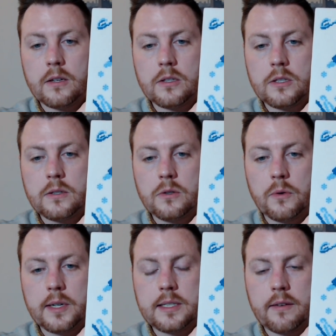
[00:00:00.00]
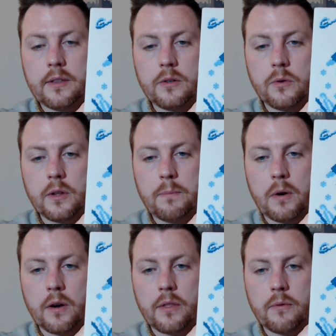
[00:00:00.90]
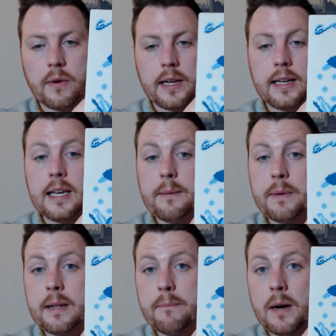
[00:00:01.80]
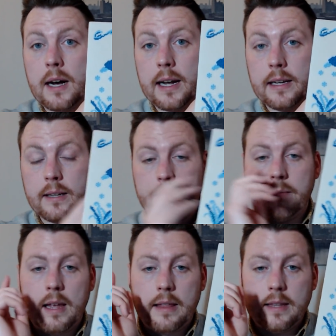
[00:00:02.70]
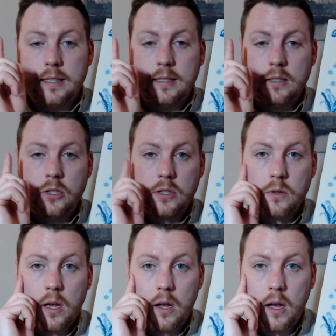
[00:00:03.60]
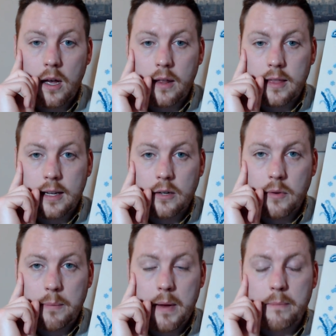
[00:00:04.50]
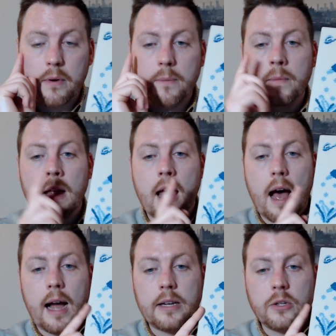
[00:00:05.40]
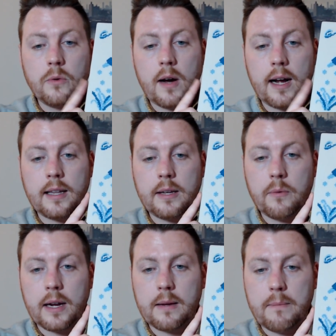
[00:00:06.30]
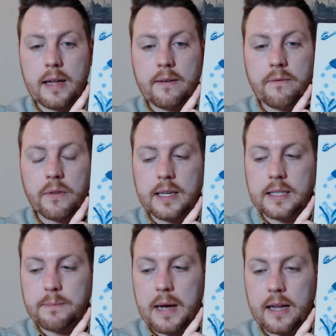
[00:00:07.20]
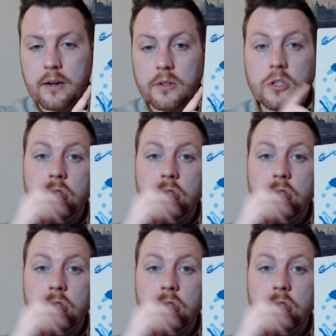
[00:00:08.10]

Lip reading: Stories of the North Part 3. Keep in mind, and this is just a thing to remember, I do highly recommend for these patterns,